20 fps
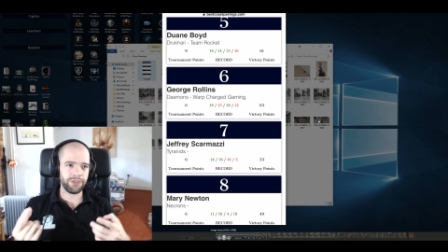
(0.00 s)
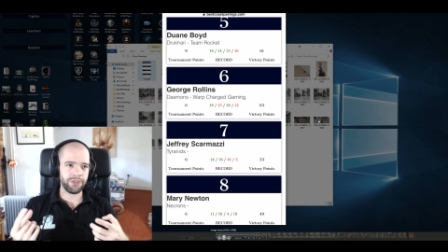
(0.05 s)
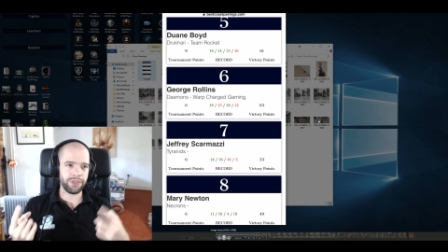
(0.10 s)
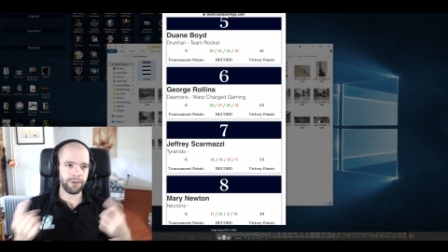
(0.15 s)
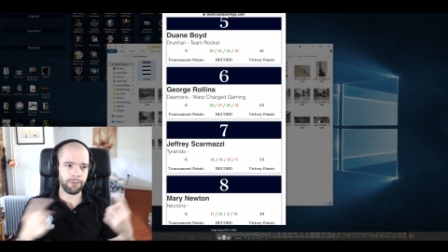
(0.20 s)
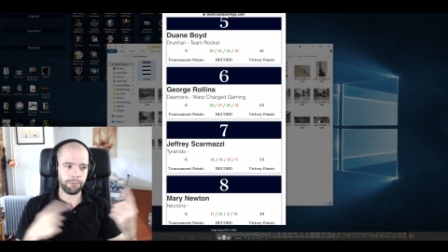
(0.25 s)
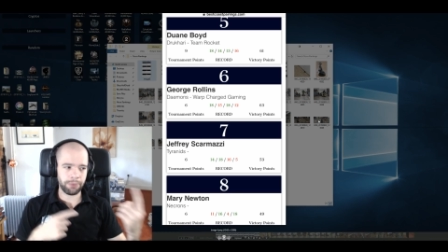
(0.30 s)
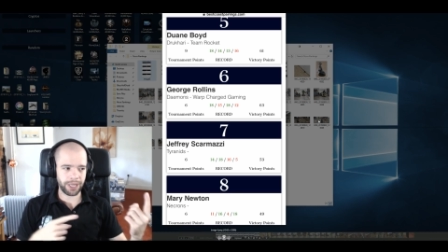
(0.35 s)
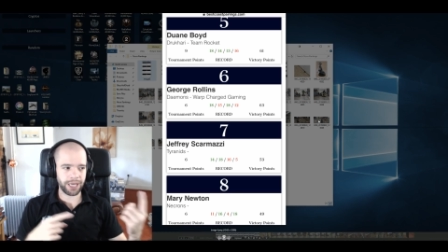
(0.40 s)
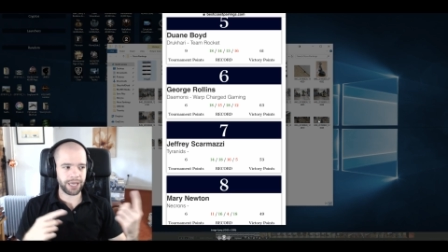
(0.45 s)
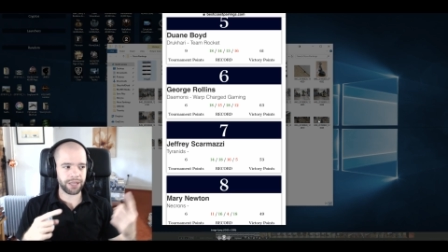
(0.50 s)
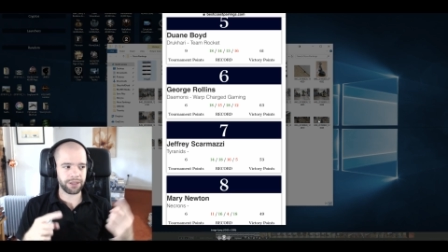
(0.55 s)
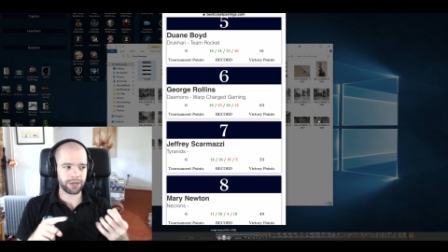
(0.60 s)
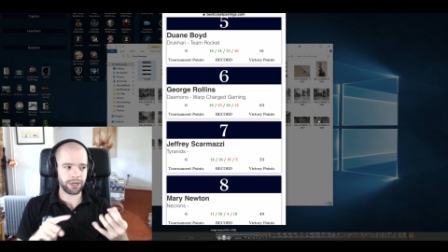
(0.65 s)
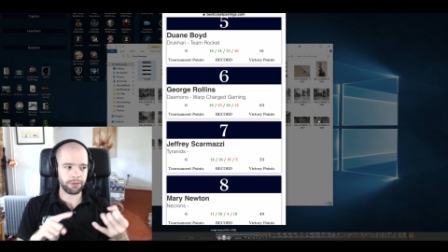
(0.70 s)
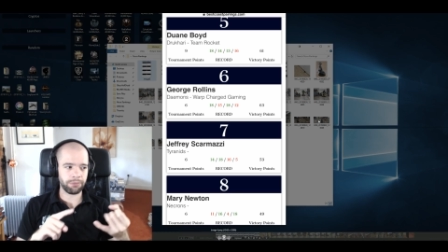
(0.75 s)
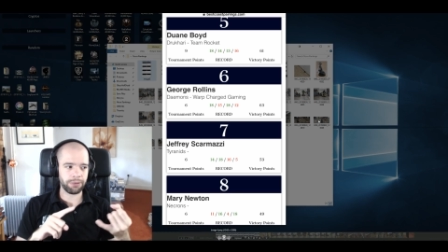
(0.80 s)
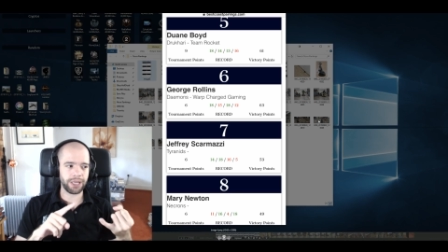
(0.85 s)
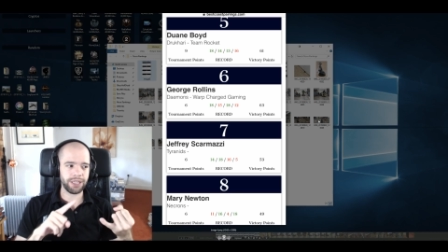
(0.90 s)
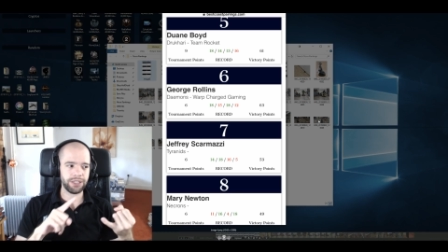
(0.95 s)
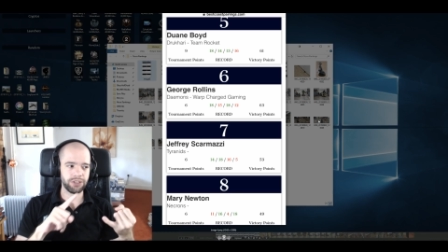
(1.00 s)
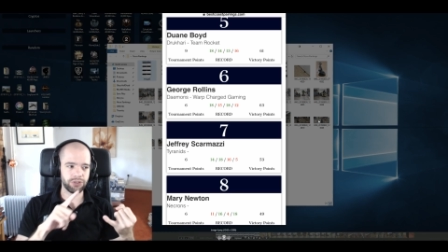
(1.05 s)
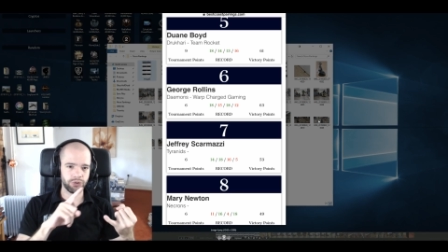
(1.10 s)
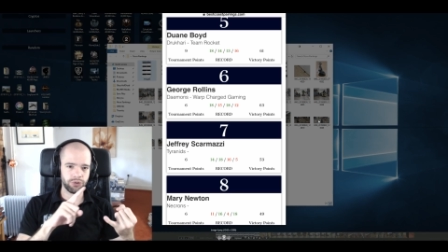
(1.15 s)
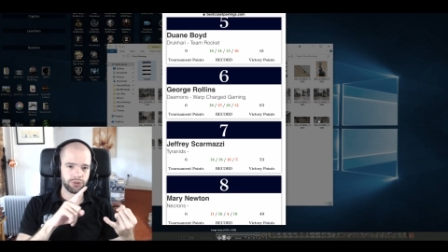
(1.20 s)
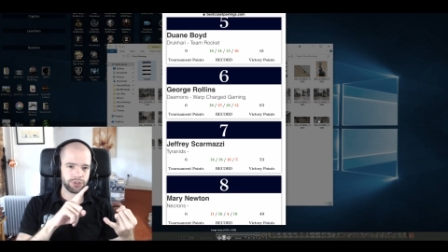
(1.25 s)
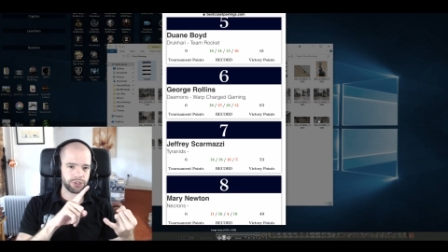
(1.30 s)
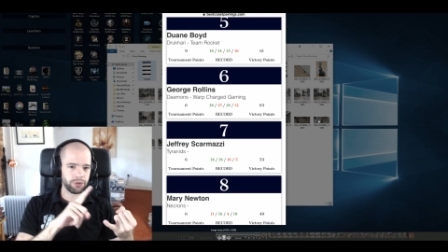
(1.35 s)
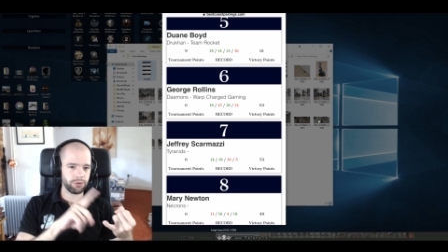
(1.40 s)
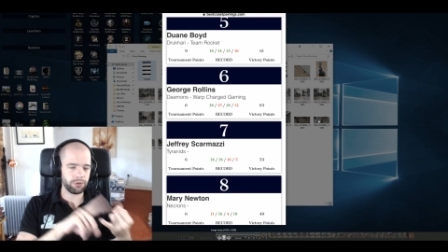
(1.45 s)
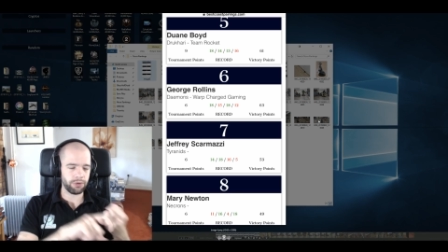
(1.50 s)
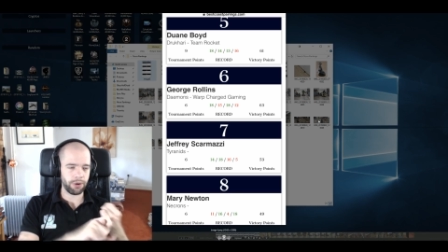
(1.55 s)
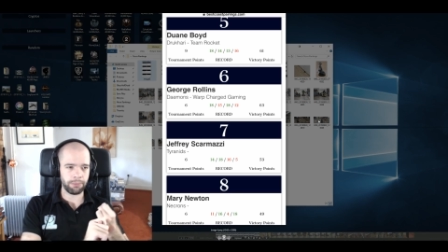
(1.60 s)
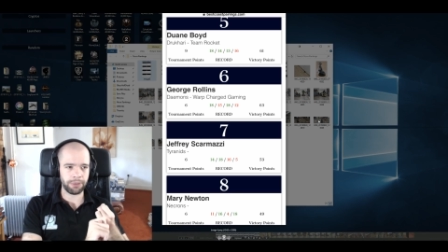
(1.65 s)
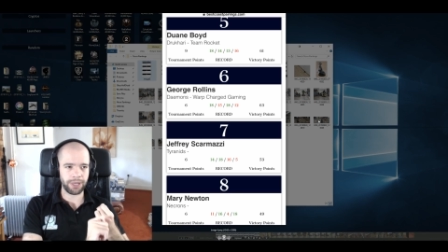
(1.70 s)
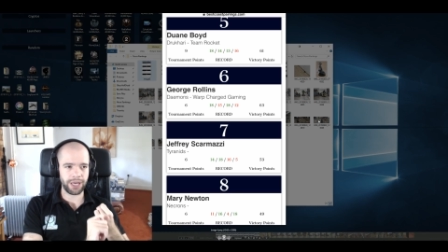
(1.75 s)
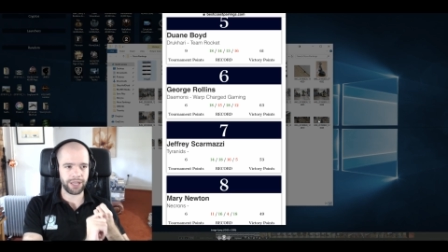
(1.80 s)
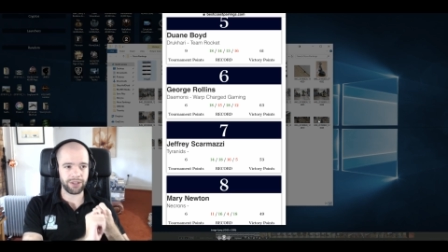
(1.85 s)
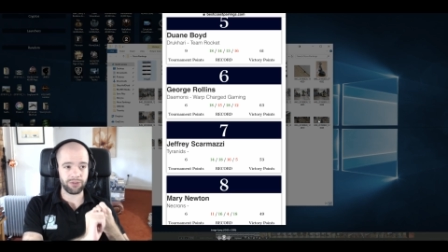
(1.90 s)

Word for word: the player that I played is also a player